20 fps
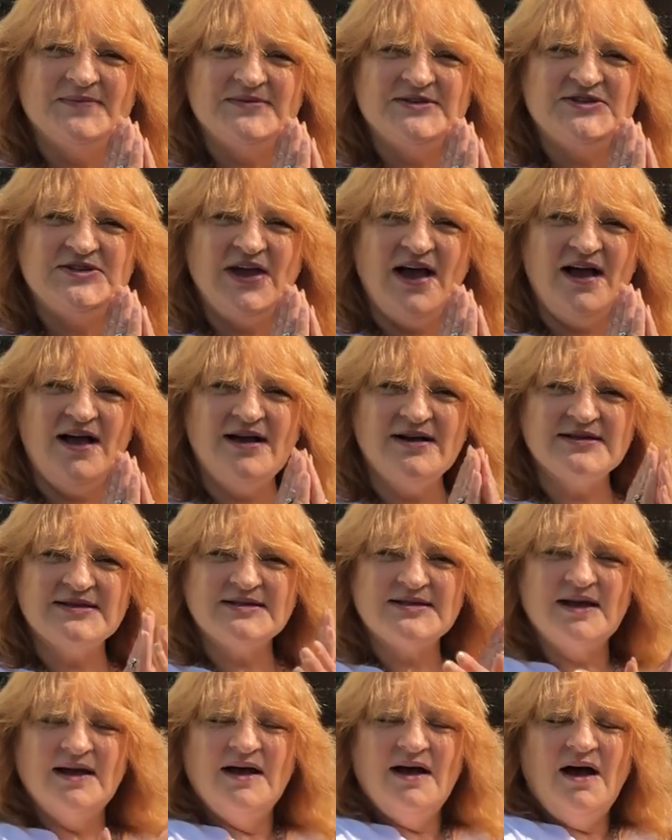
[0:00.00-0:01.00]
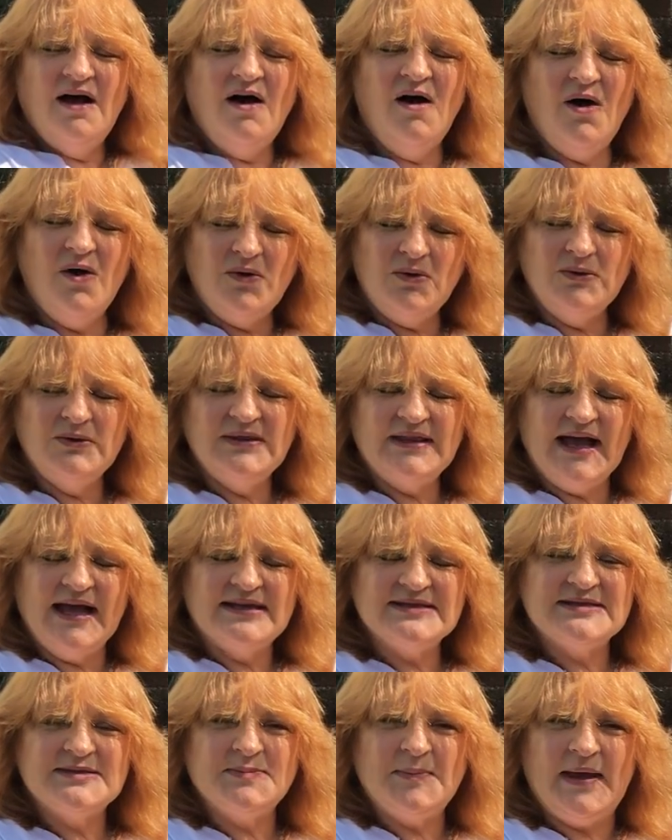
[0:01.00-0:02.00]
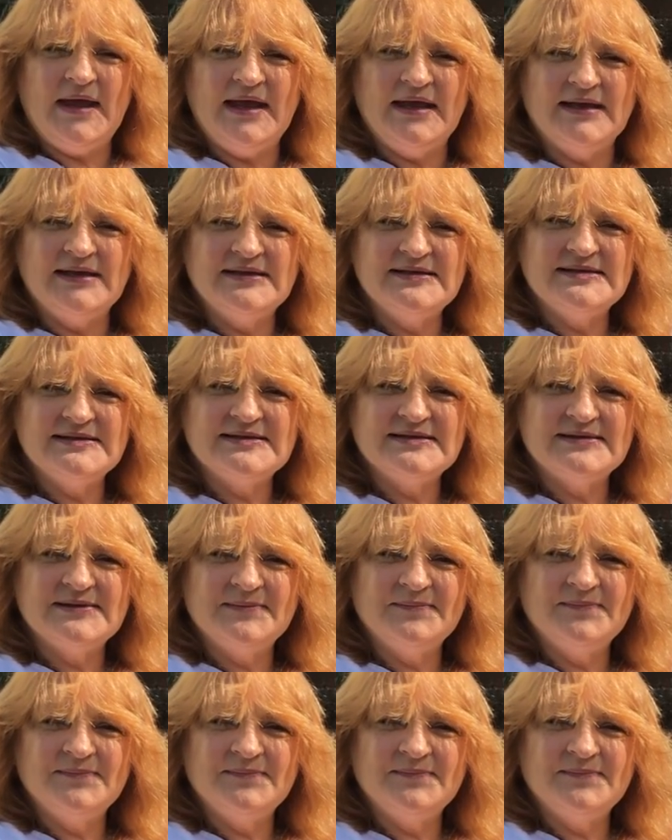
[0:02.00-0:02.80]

just hold that space.